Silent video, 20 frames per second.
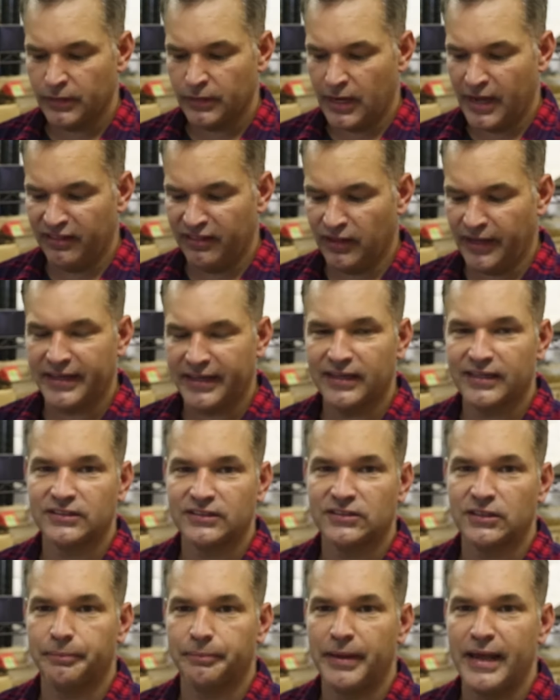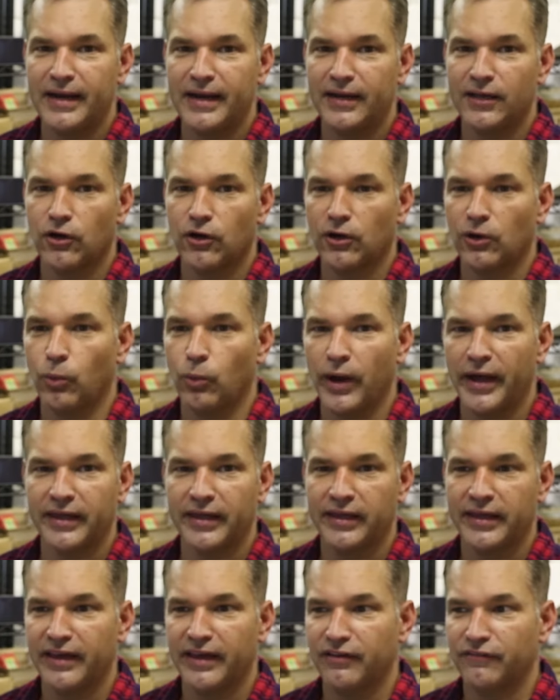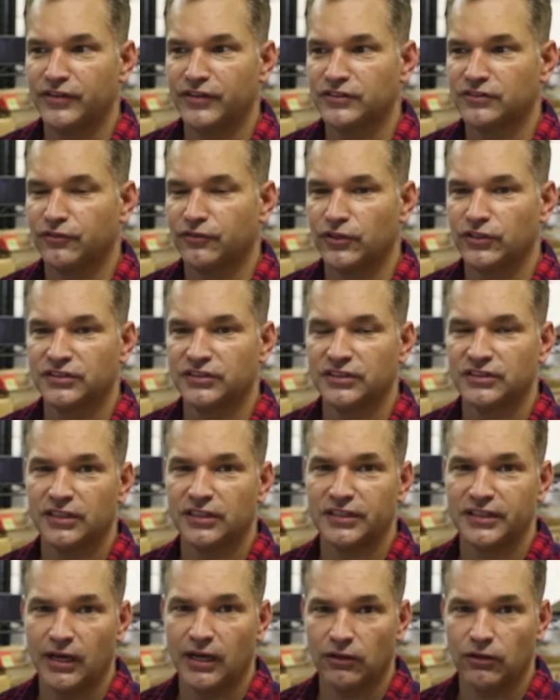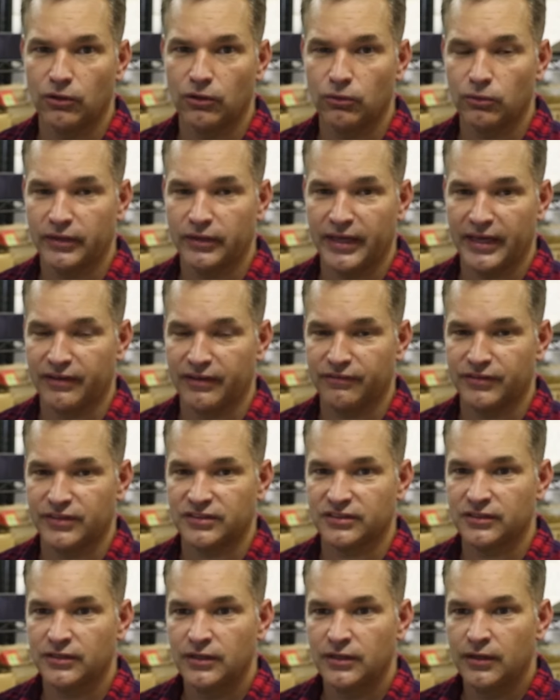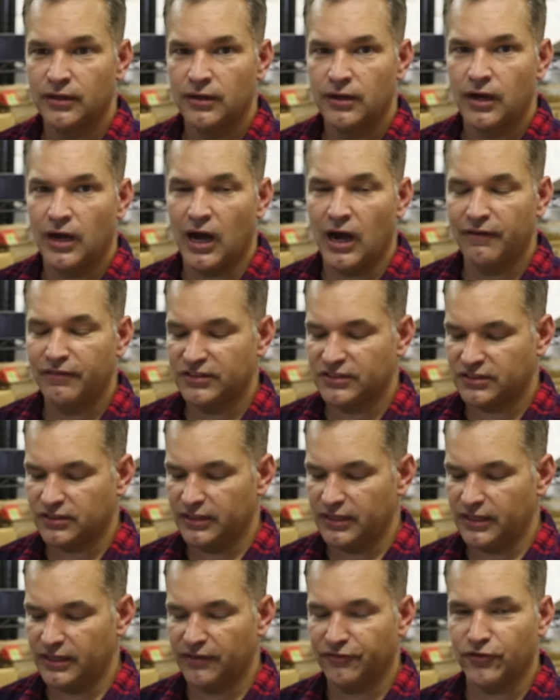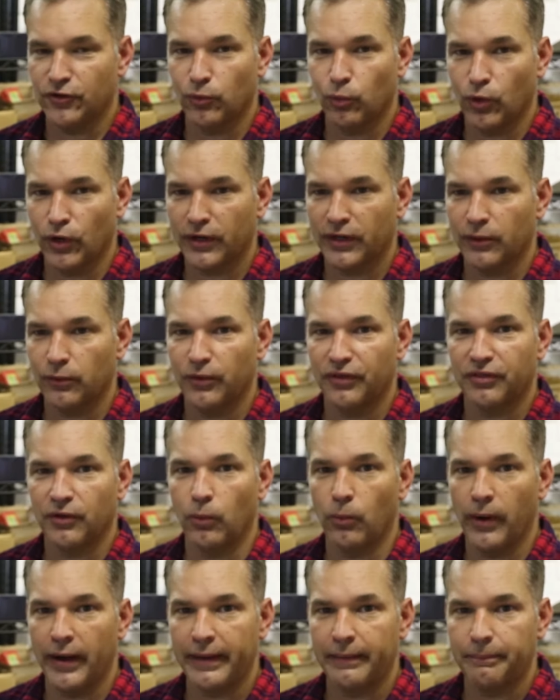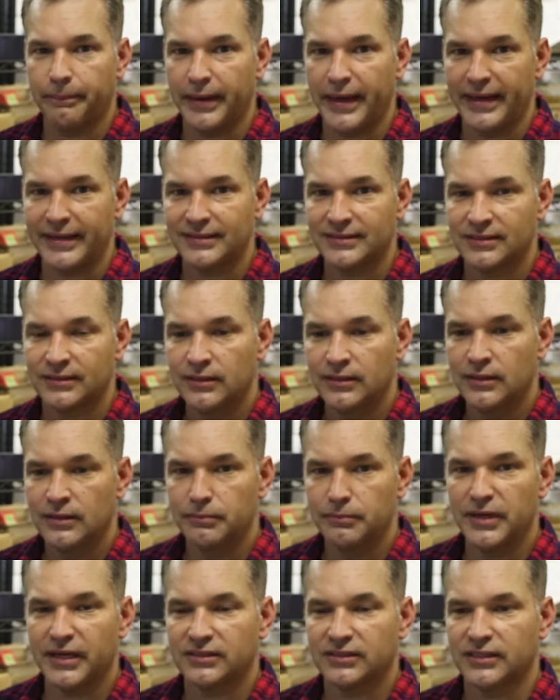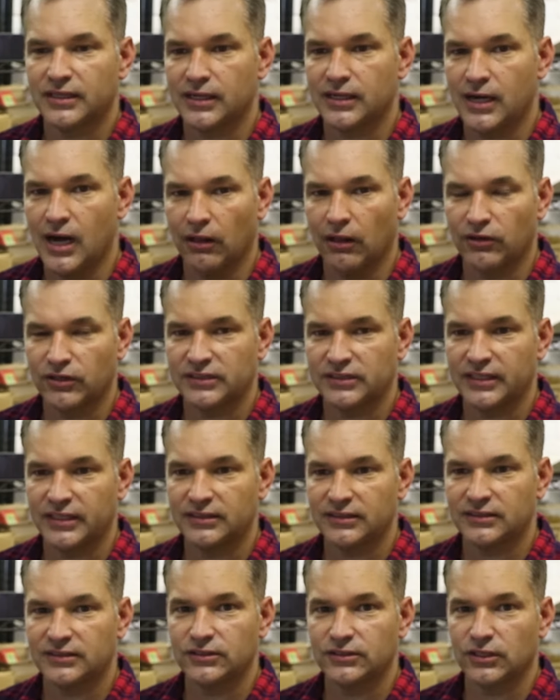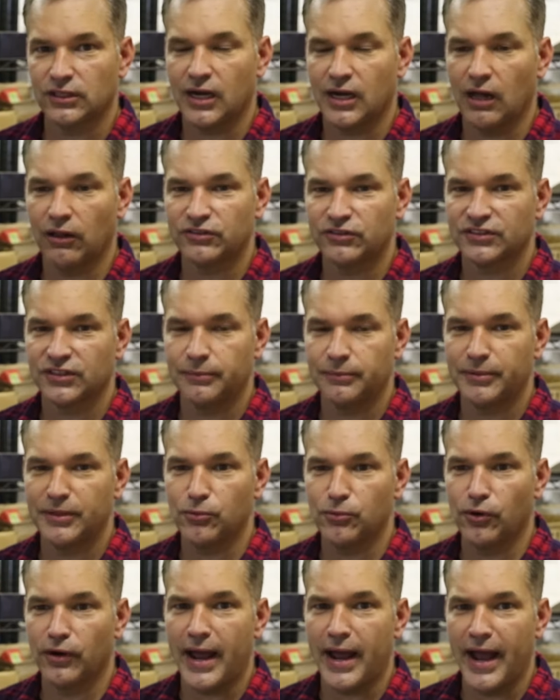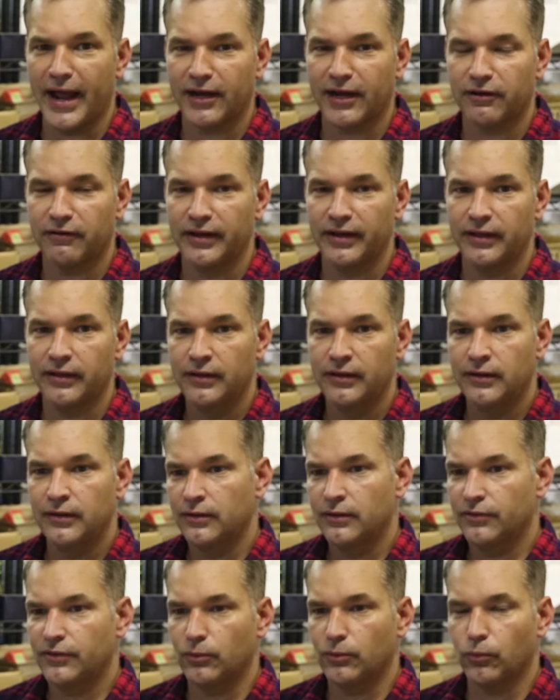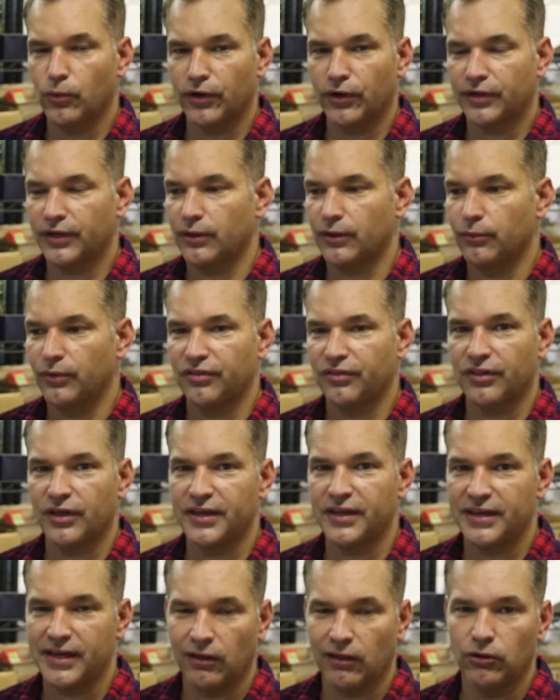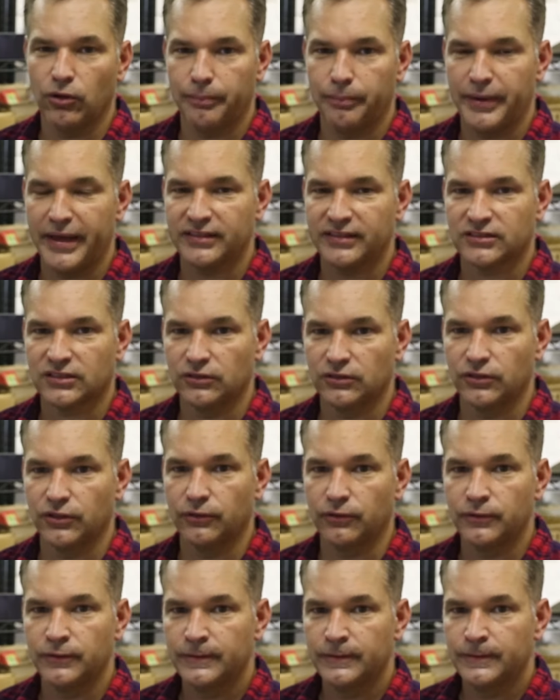I liken it to painting on a white canvas versus a yellow canvas. Obviously, if you're working with a white base, mixing color tints, your color is going to be more accurate than working with a yellow base glue.